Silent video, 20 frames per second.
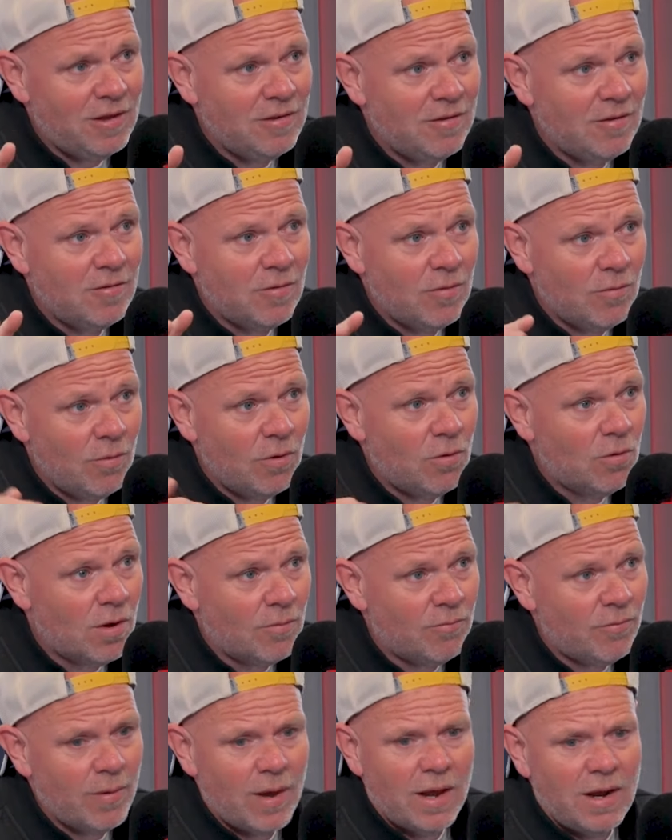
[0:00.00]
cheeses in the world
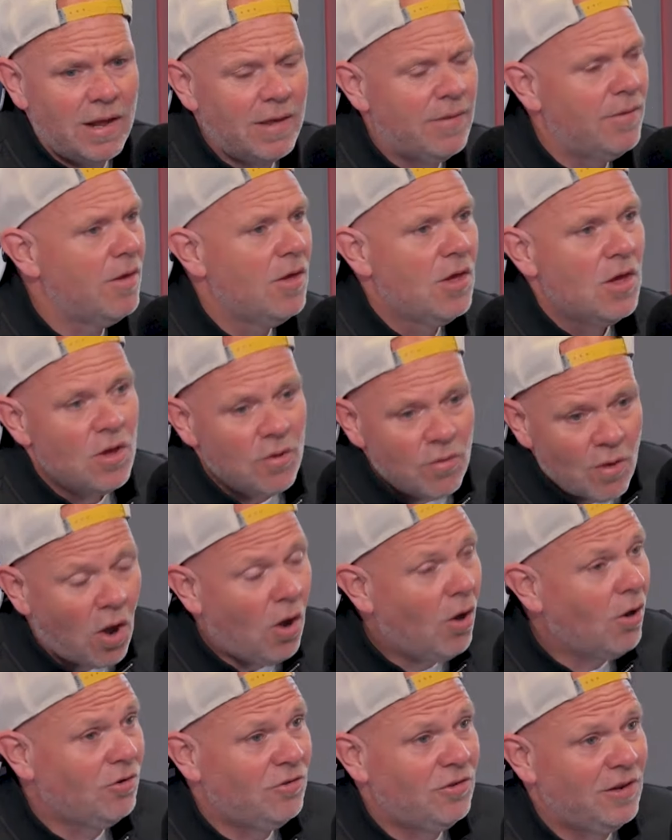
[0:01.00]
come from, like,
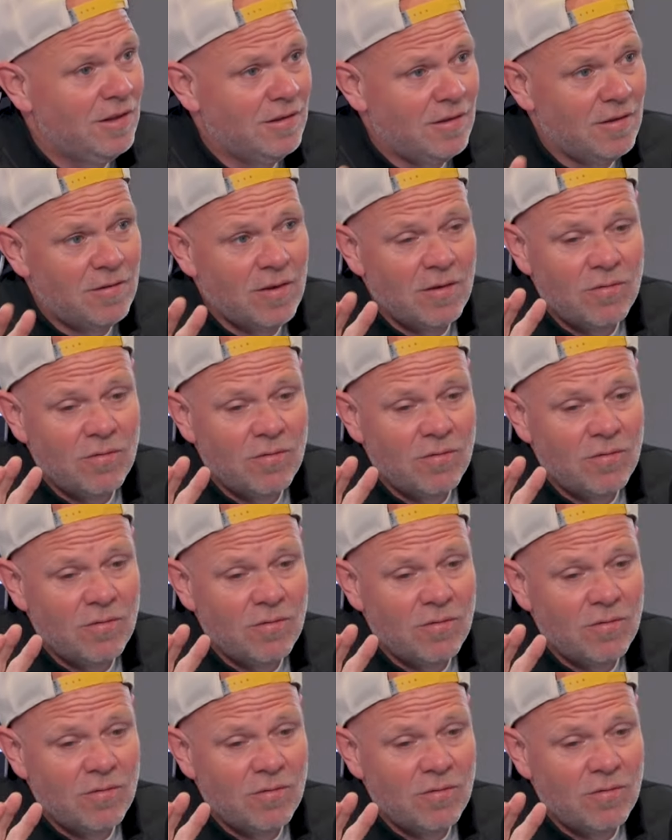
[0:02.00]
hard cheeses,